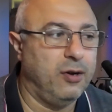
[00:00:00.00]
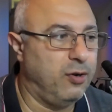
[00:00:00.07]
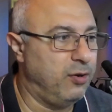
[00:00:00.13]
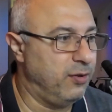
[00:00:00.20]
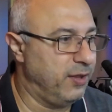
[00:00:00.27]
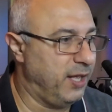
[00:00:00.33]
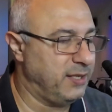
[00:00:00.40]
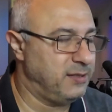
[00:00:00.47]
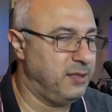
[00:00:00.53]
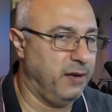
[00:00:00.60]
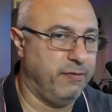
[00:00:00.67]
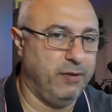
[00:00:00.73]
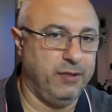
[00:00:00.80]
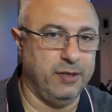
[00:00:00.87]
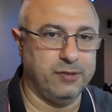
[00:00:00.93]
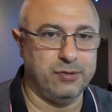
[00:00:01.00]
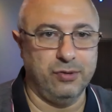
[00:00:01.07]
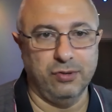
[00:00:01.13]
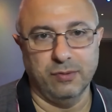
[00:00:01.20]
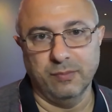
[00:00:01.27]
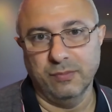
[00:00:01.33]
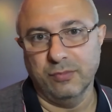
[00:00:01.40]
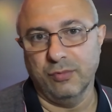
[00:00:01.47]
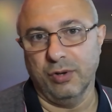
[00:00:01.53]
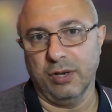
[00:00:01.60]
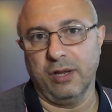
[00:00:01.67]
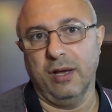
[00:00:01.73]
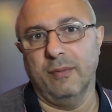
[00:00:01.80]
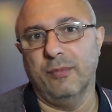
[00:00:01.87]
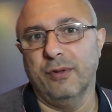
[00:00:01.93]
all that stuff in this room
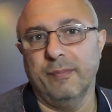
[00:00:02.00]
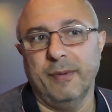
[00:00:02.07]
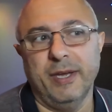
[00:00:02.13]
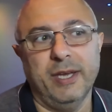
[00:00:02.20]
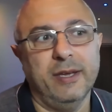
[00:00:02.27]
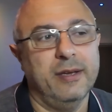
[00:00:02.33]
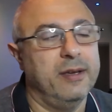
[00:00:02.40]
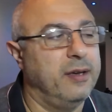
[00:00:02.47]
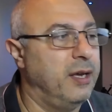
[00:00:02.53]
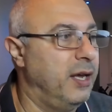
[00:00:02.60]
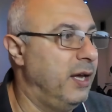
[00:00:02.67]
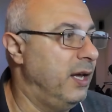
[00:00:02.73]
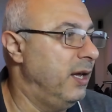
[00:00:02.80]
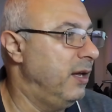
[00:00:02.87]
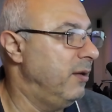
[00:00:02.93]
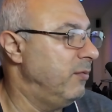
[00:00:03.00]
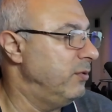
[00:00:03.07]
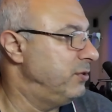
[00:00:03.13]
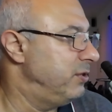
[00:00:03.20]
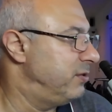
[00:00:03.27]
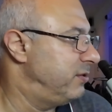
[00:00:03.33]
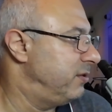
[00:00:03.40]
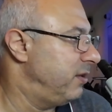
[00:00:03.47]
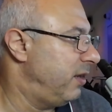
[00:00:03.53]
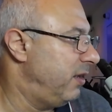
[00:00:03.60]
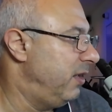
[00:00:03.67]
will come with me, which is